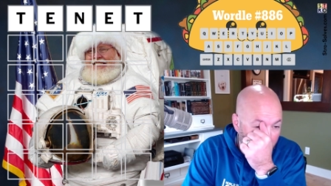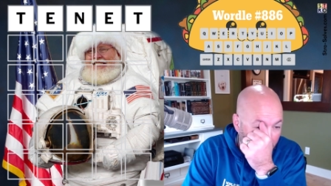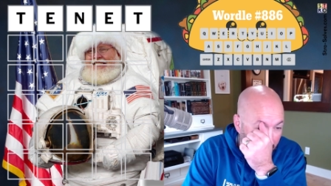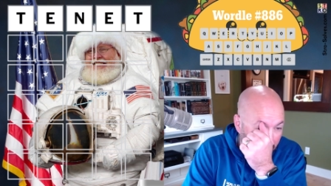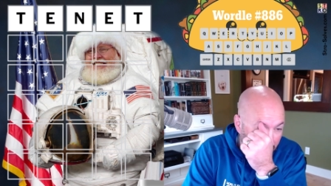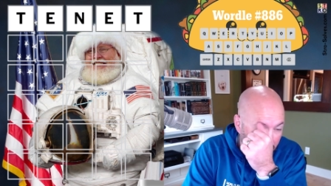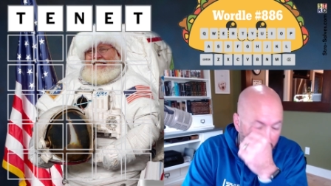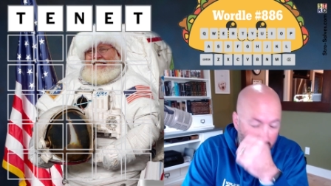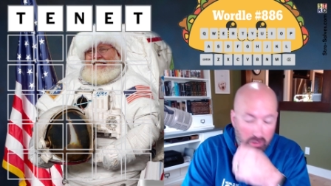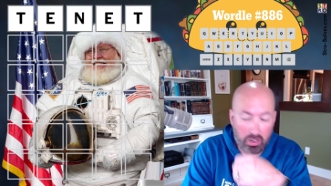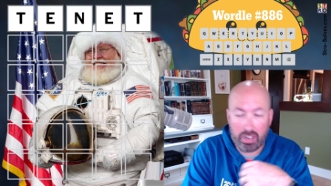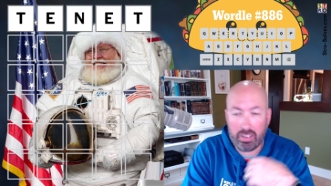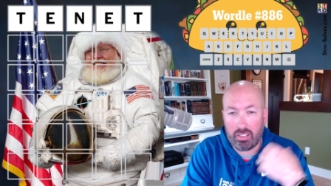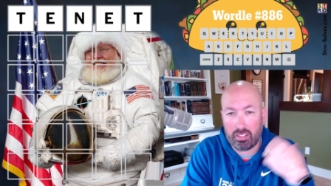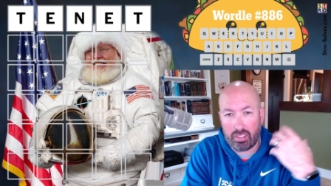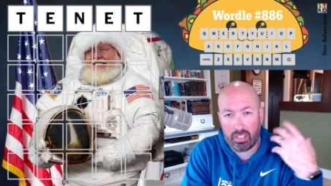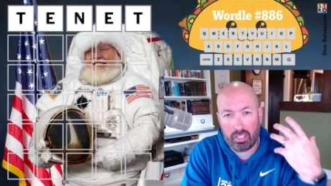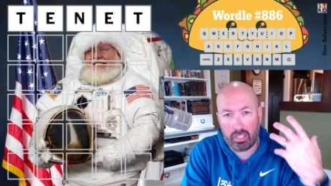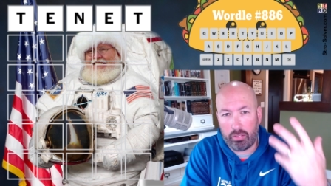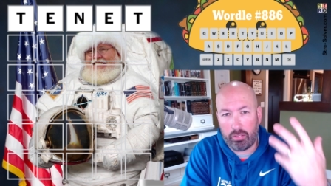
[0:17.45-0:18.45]
I tried to
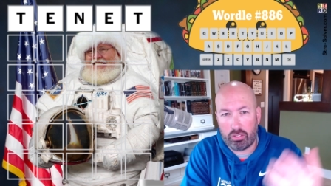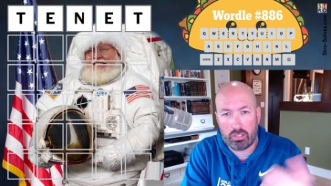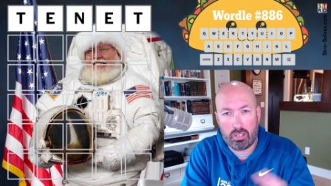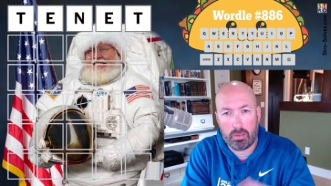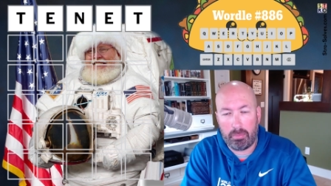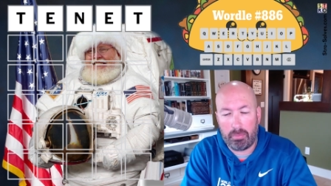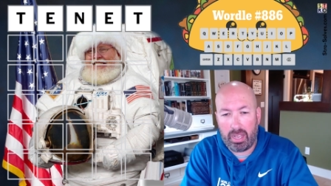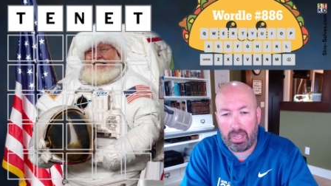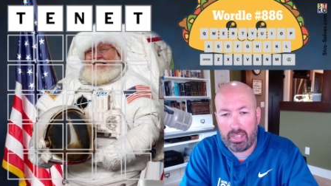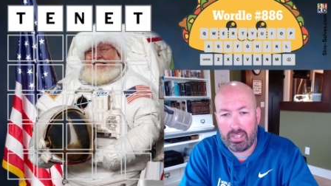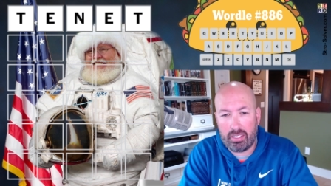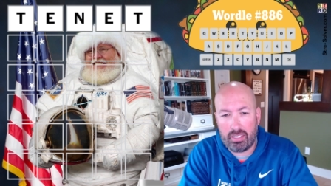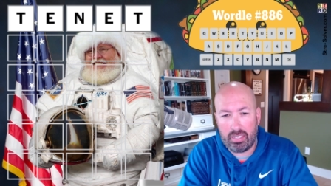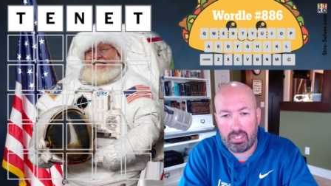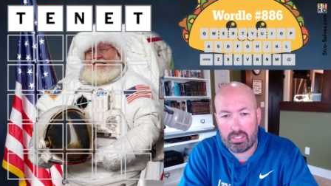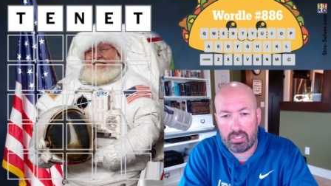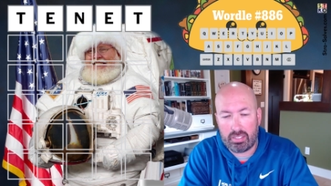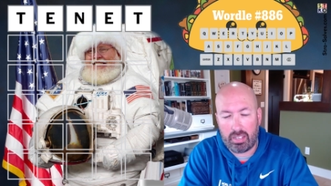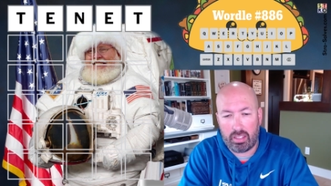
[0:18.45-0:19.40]
think of some ideas.